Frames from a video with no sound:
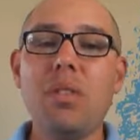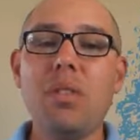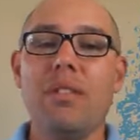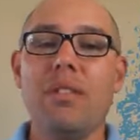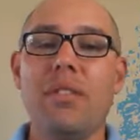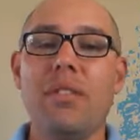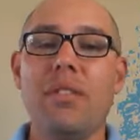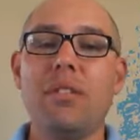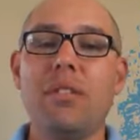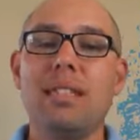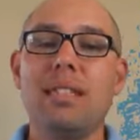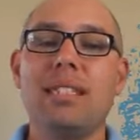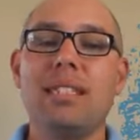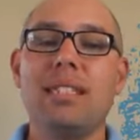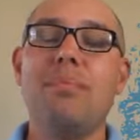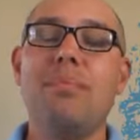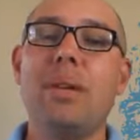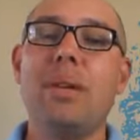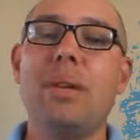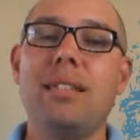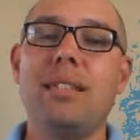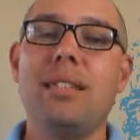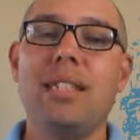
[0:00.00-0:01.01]
Focus
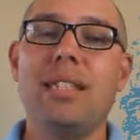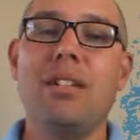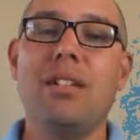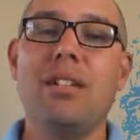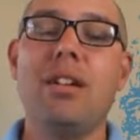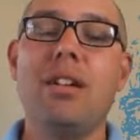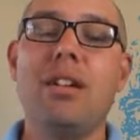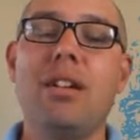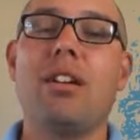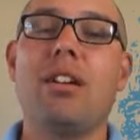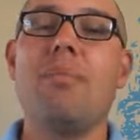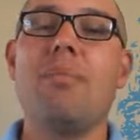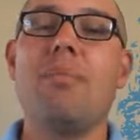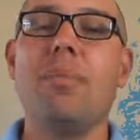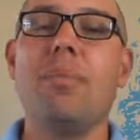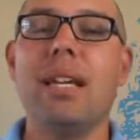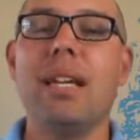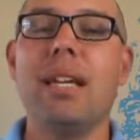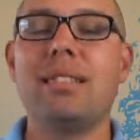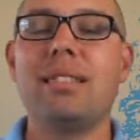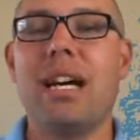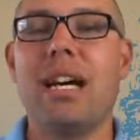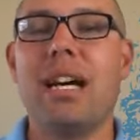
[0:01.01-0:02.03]
is a big deal, and our
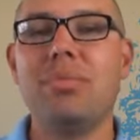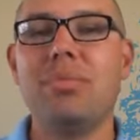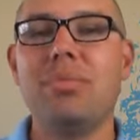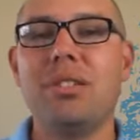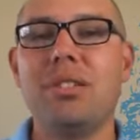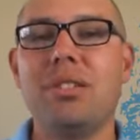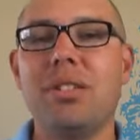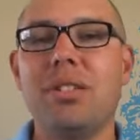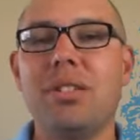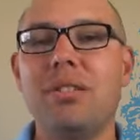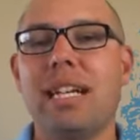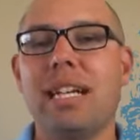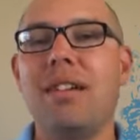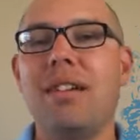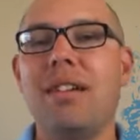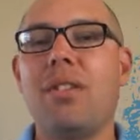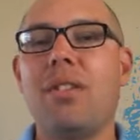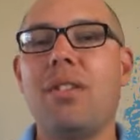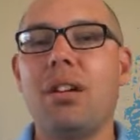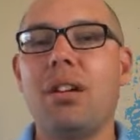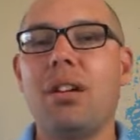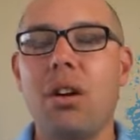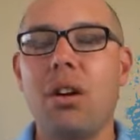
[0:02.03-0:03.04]
biggest obstacle is kind
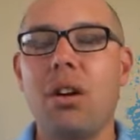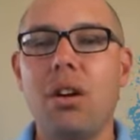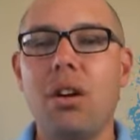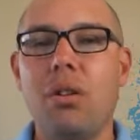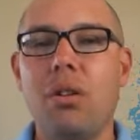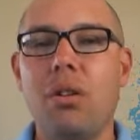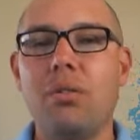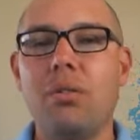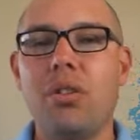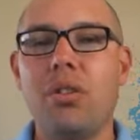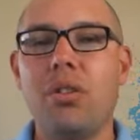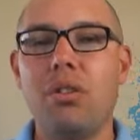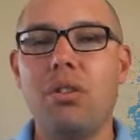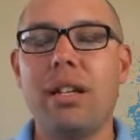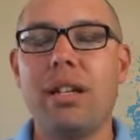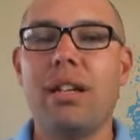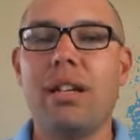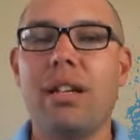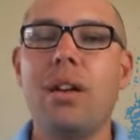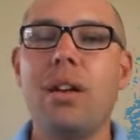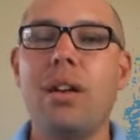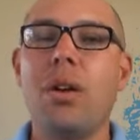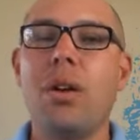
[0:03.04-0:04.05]
of our own
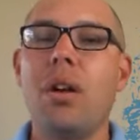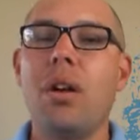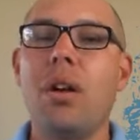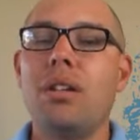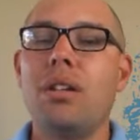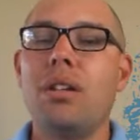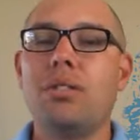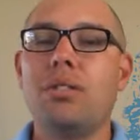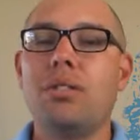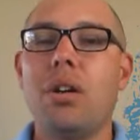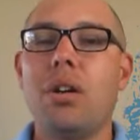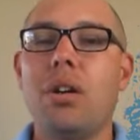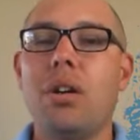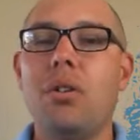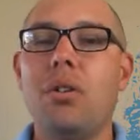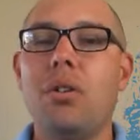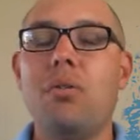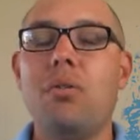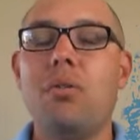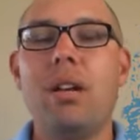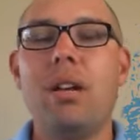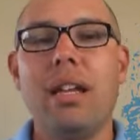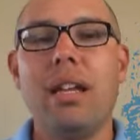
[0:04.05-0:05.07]
doing.
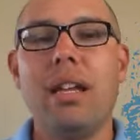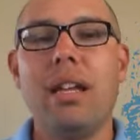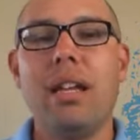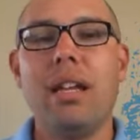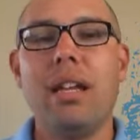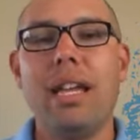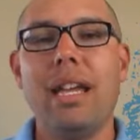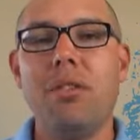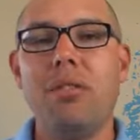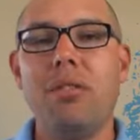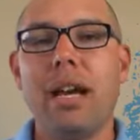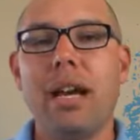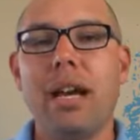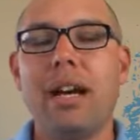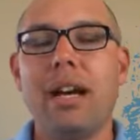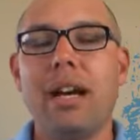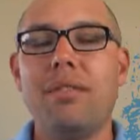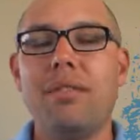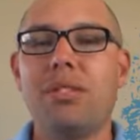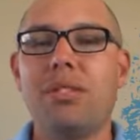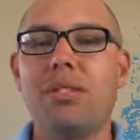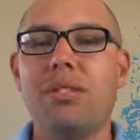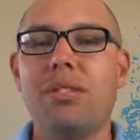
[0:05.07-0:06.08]
So if you
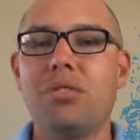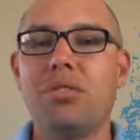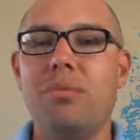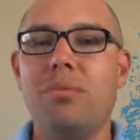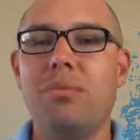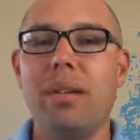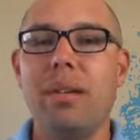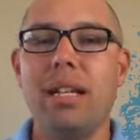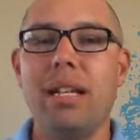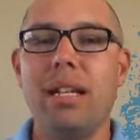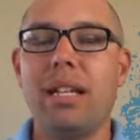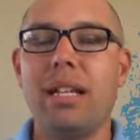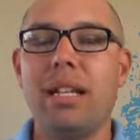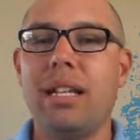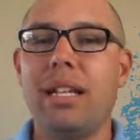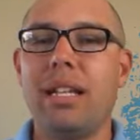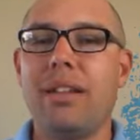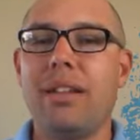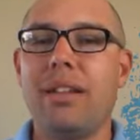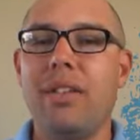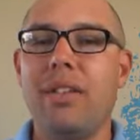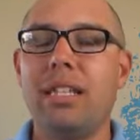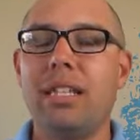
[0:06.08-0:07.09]
have social media
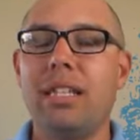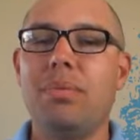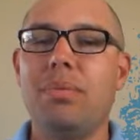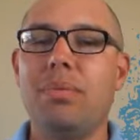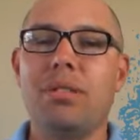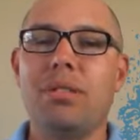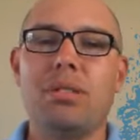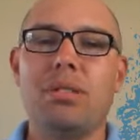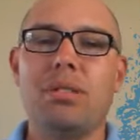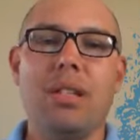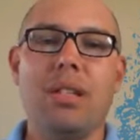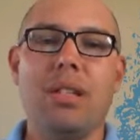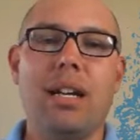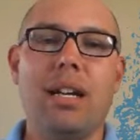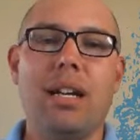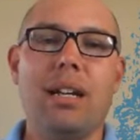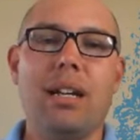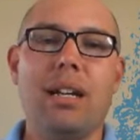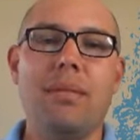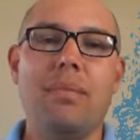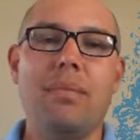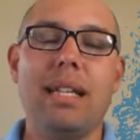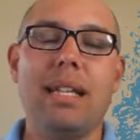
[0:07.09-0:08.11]
like Facebook's,
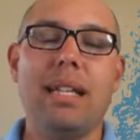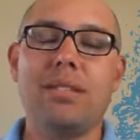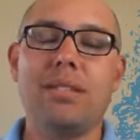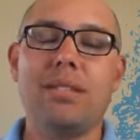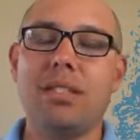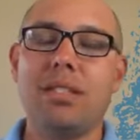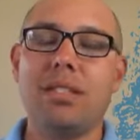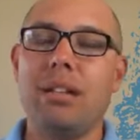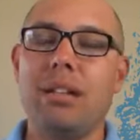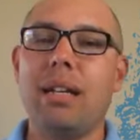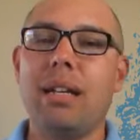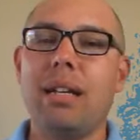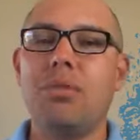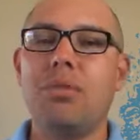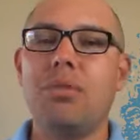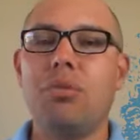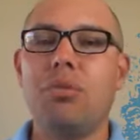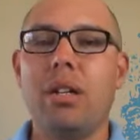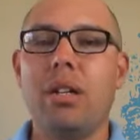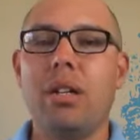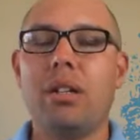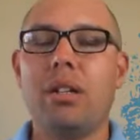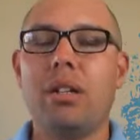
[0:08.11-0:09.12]
Instagram,
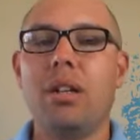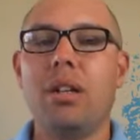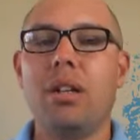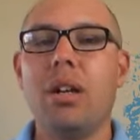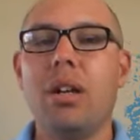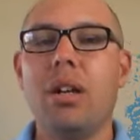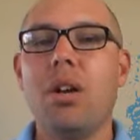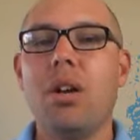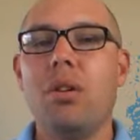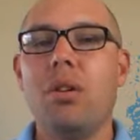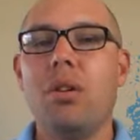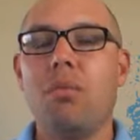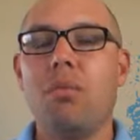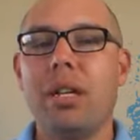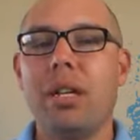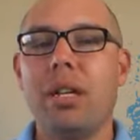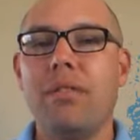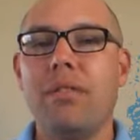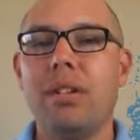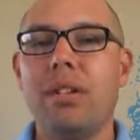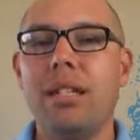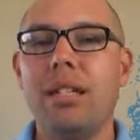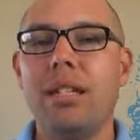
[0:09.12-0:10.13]
Twitter,
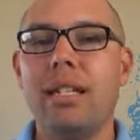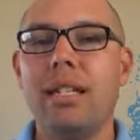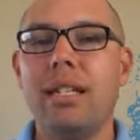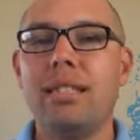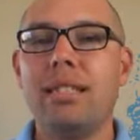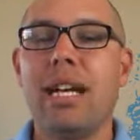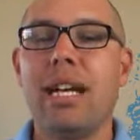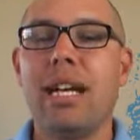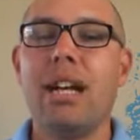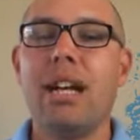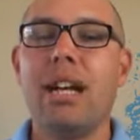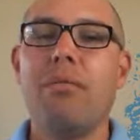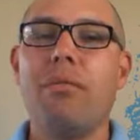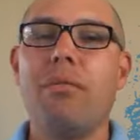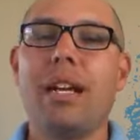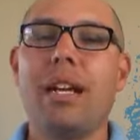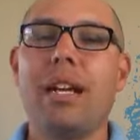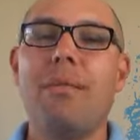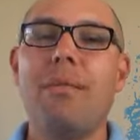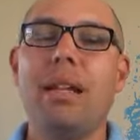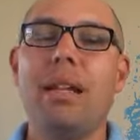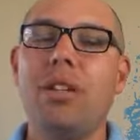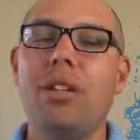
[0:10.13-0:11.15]
whatever it is, I
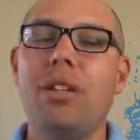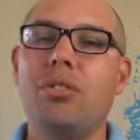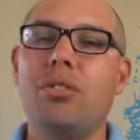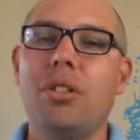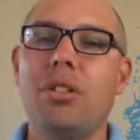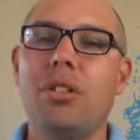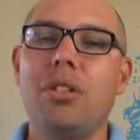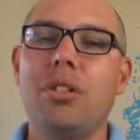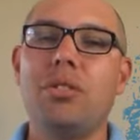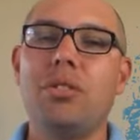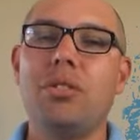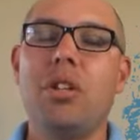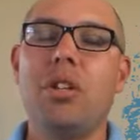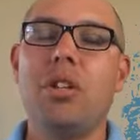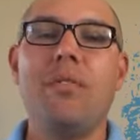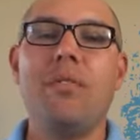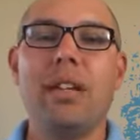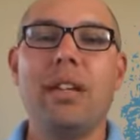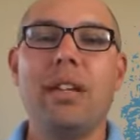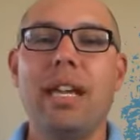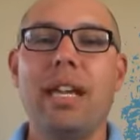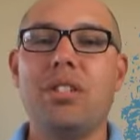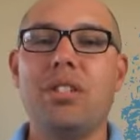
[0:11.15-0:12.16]
recommend you turn those
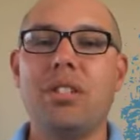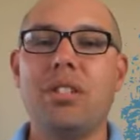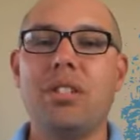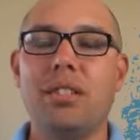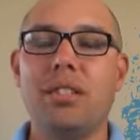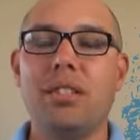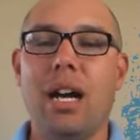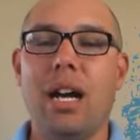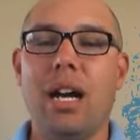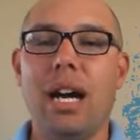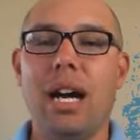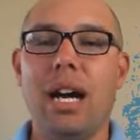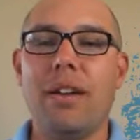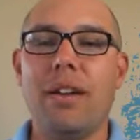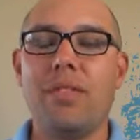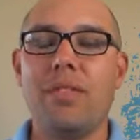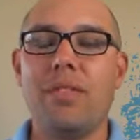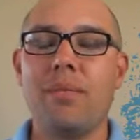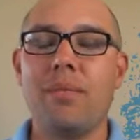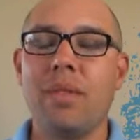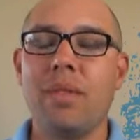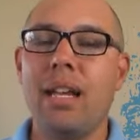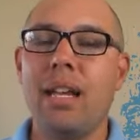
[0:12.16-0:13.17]
notifications off.